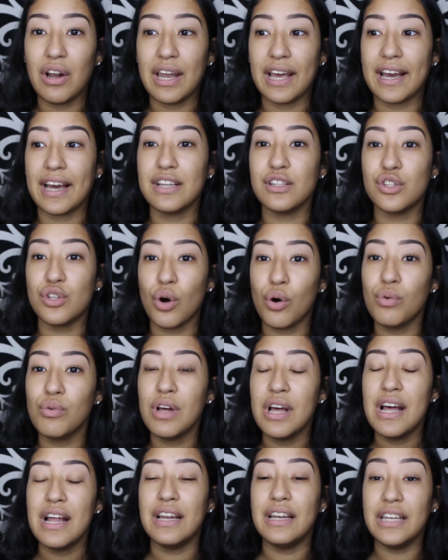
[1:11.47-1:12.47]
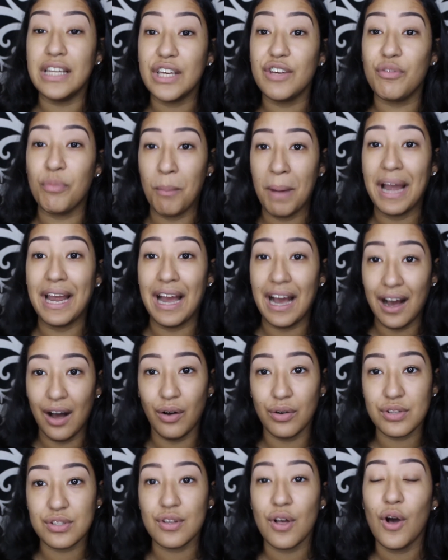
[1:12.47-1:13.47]
Like, I don't leave my
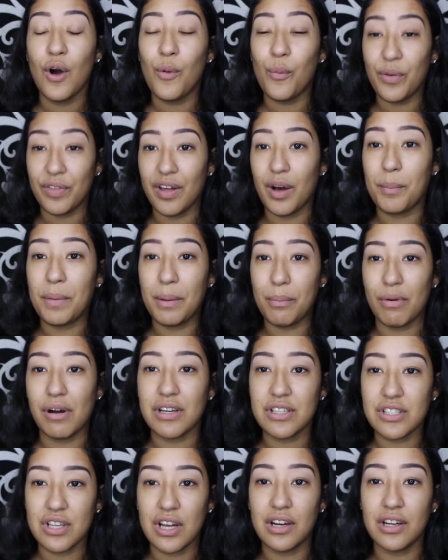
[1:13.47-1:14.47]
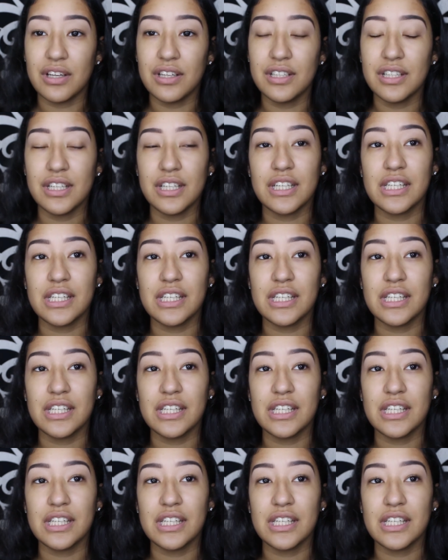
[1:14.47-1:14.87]
house without my brows on.